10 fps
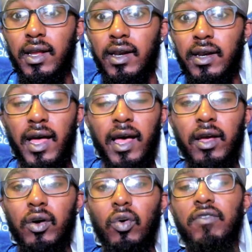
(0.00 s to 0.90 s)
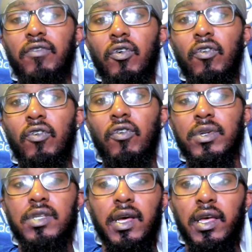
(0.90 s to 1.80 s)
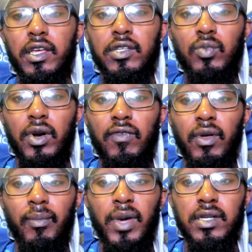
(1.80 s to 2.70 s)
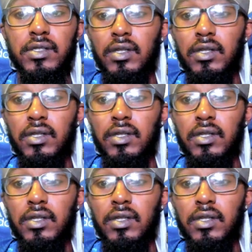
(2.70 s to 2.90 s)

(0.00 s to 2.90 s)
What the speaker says: 9 goal involvements. He is one of the best